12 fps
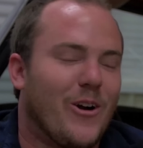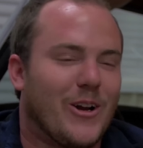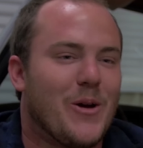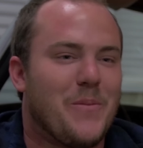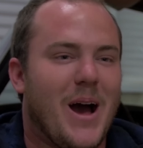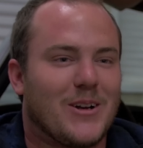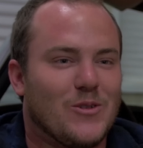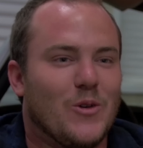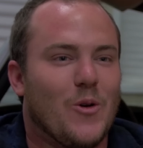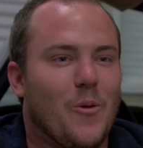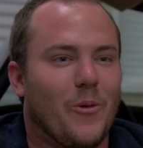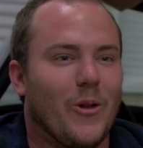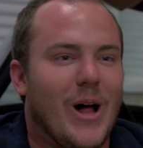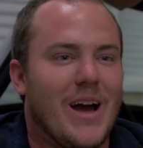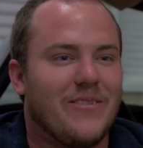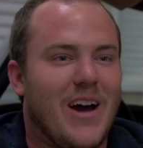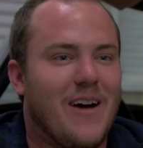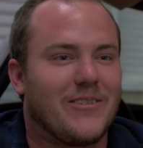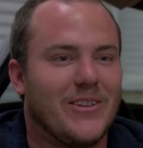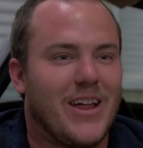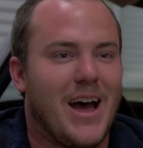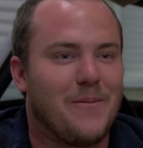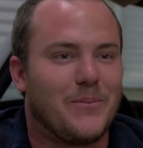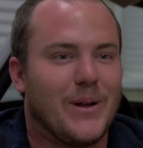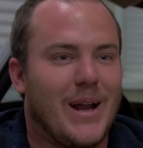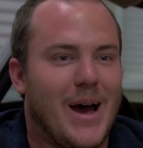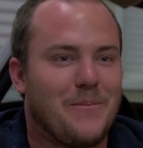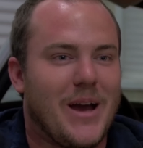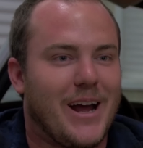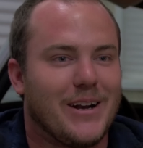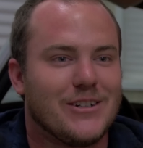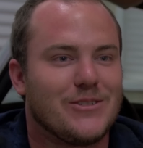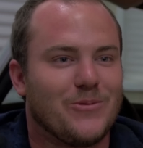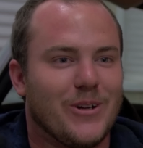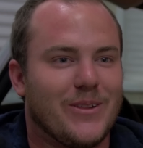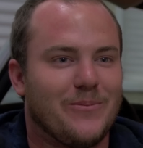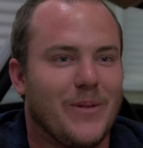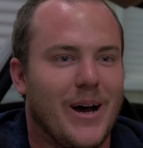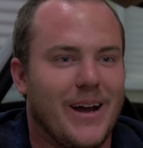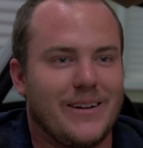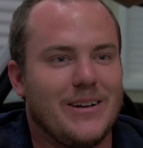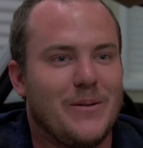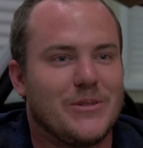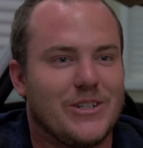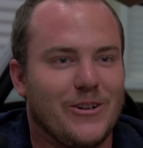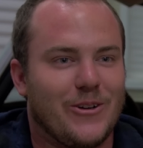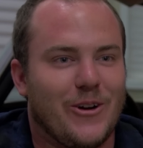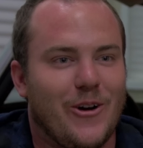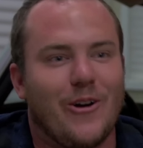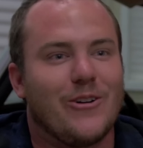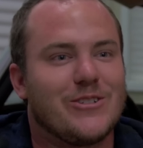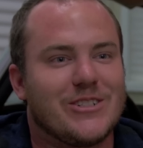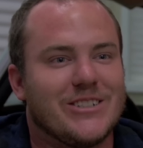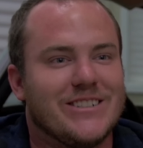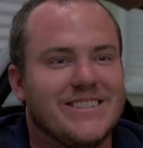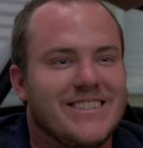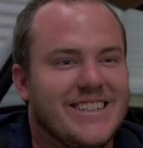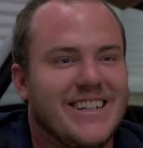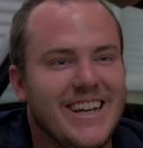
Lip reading: to go back to a normal life after that, but I manage with my obscure cars and